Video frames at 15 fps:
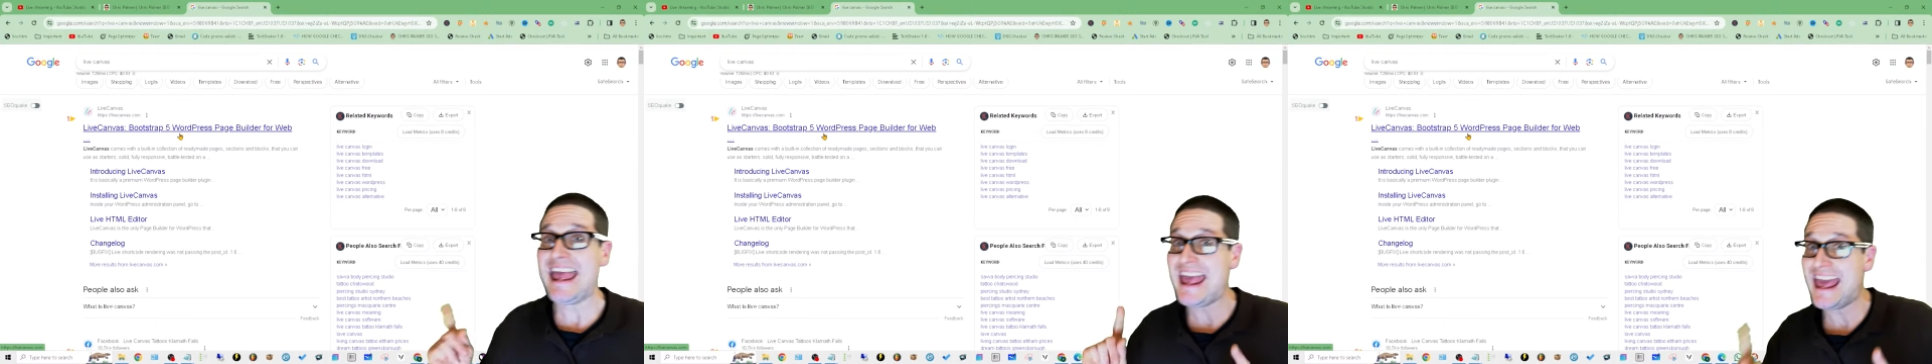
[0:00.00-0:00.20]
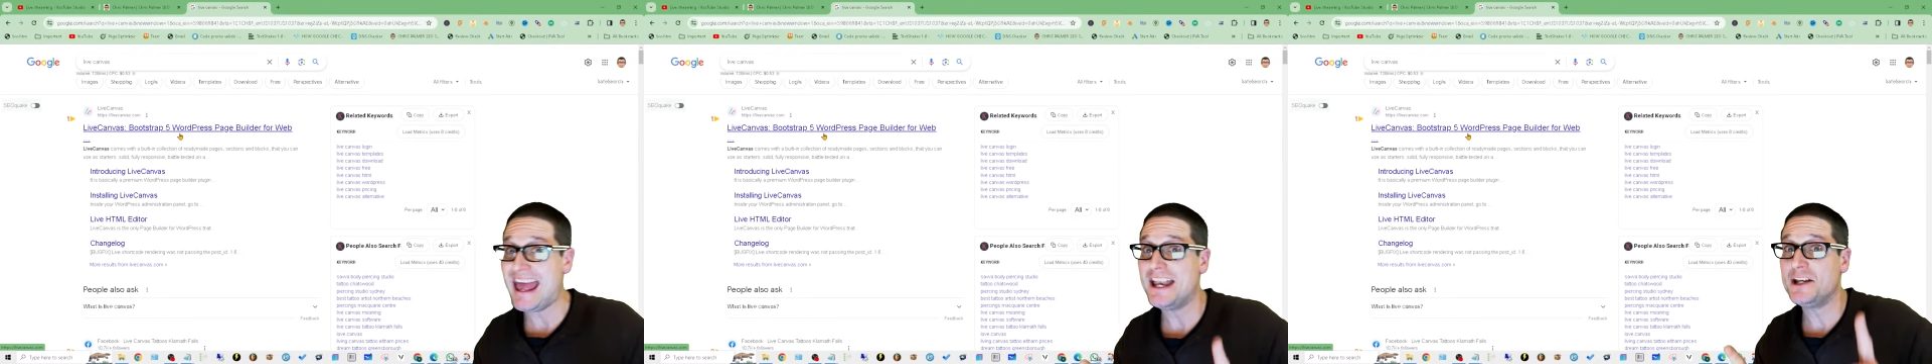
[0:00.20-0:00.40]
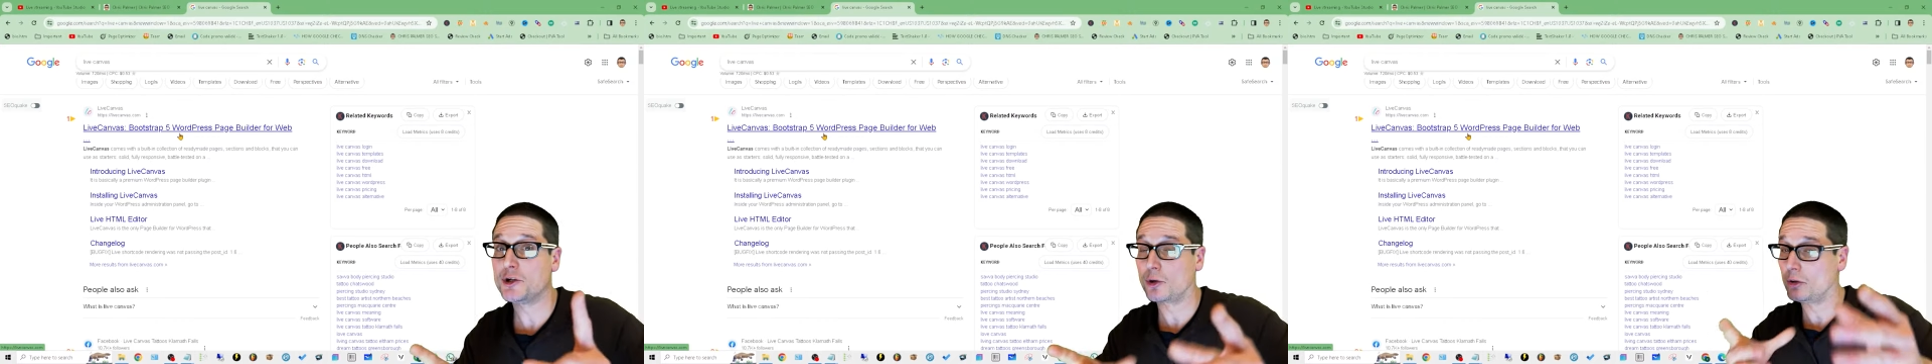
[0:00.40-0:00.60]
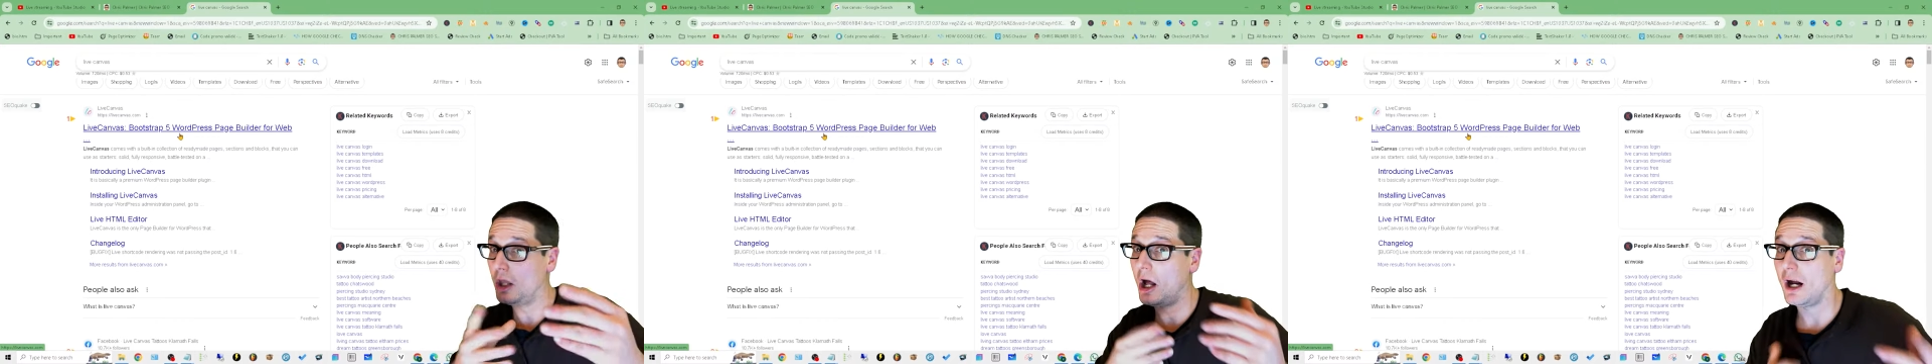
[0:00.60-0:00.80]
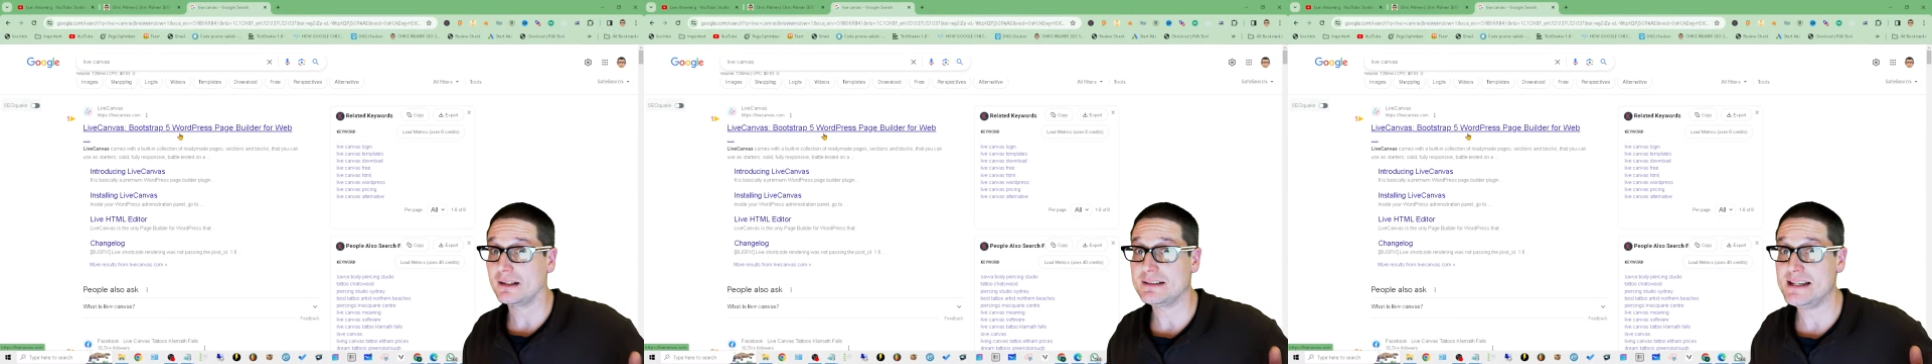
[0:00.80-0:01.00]
and you're
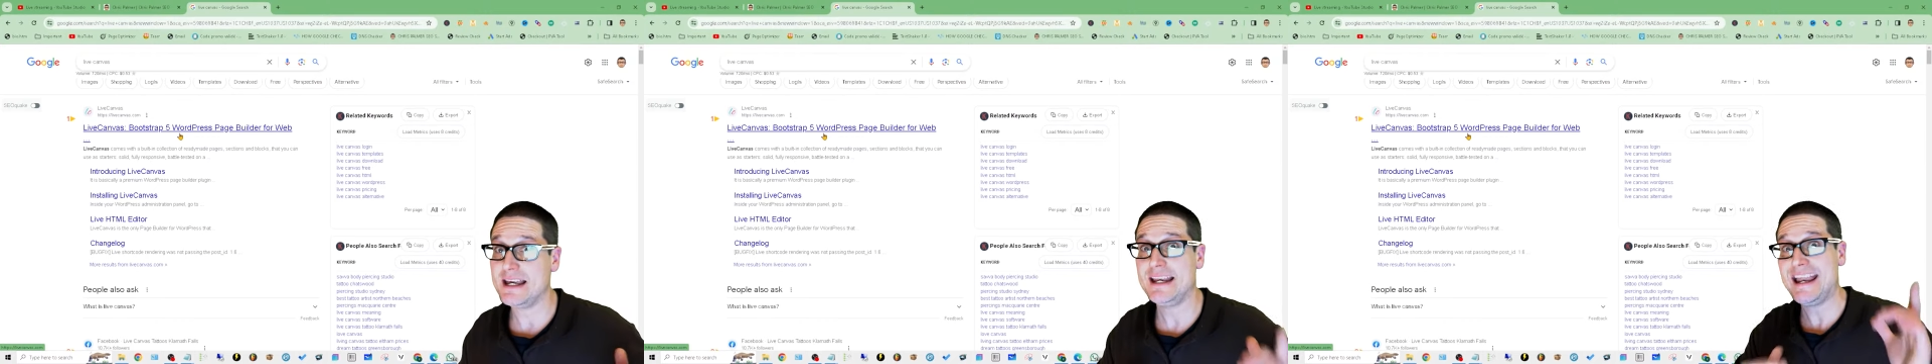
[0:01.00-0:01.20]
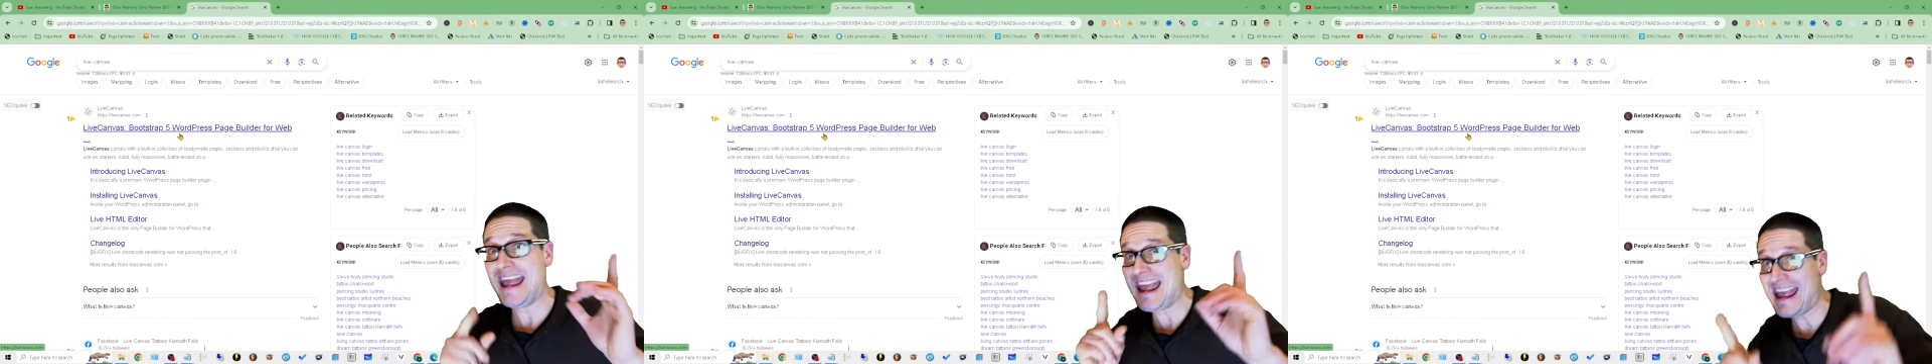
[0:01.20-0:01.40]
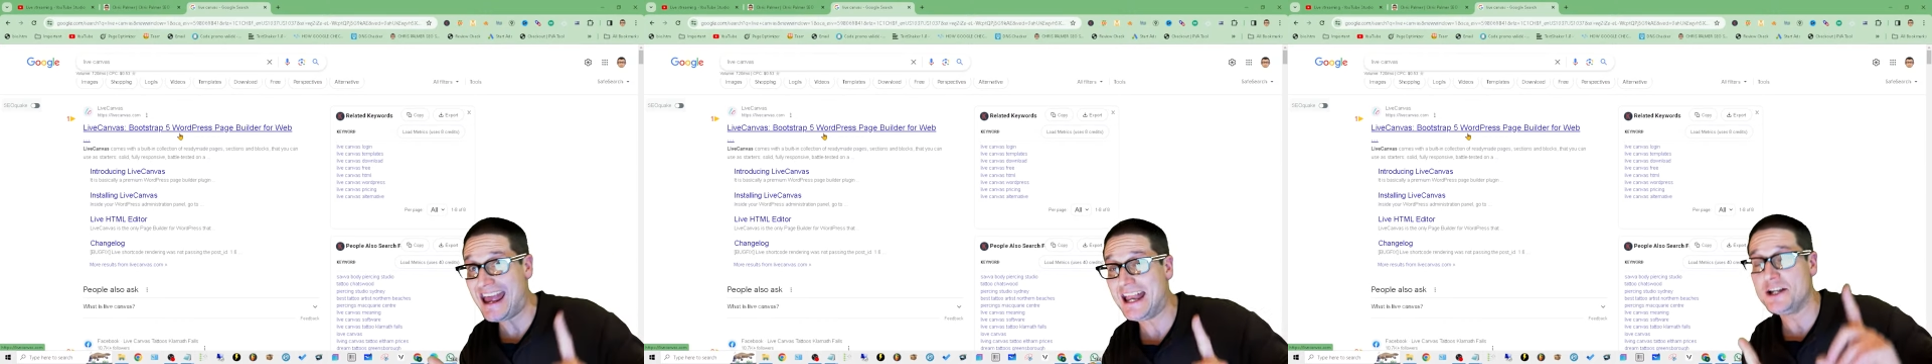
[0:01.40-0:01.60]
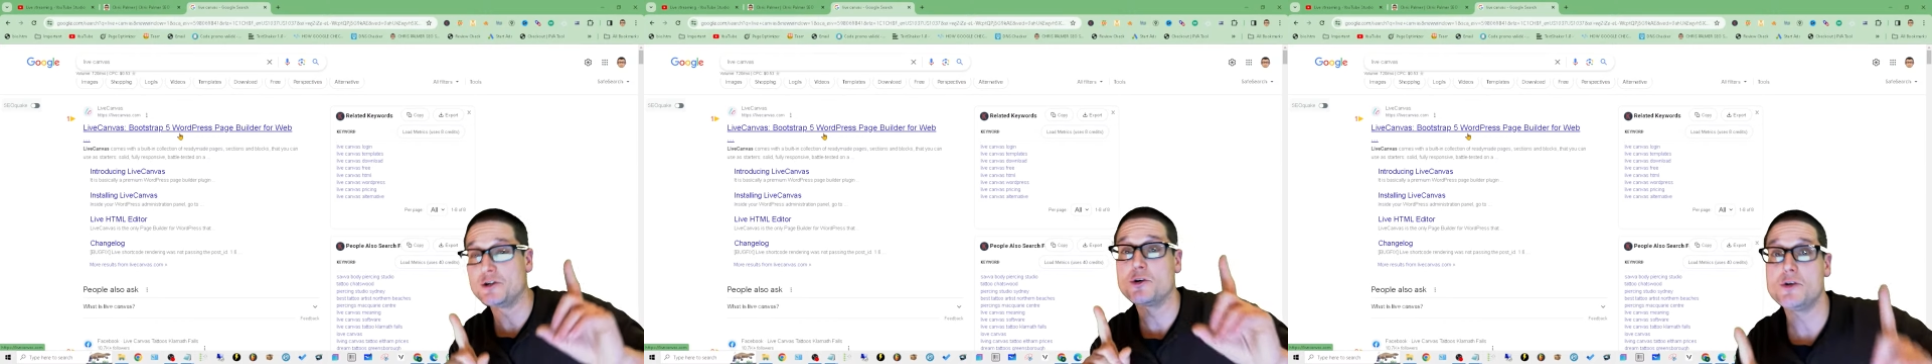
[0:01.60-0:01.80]
locked in and